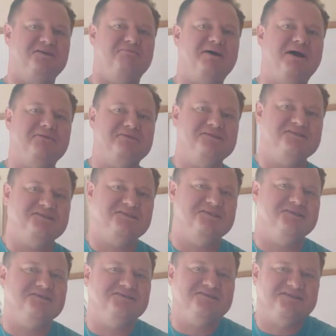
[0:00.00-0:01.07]
about this
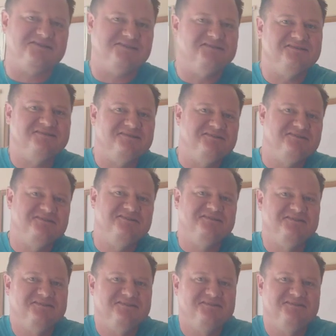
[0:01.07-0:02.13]
is,
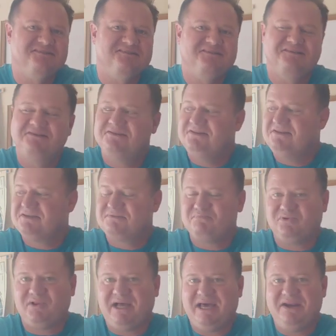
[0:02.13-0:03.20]
this
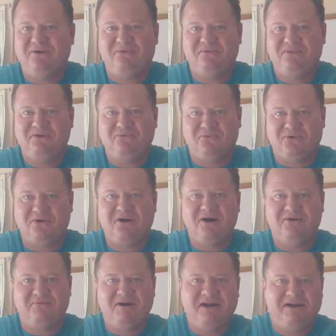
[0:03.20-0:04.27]
planet that we're
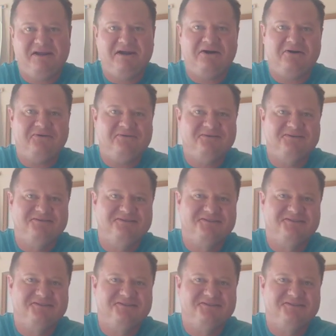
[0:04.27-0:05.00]
on right now